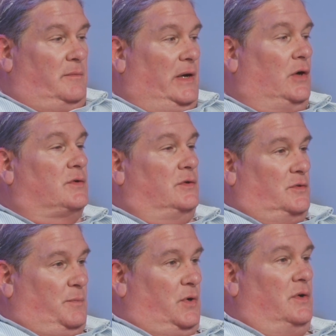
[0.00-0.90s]

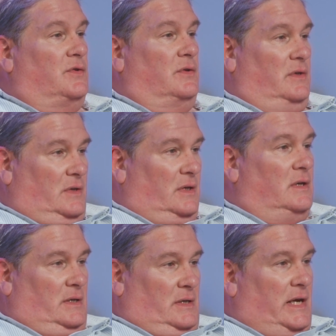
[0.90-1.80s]
Samaritan's Purse
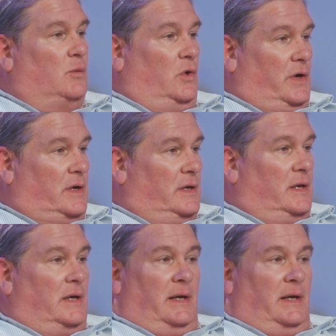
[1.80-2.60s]
Network,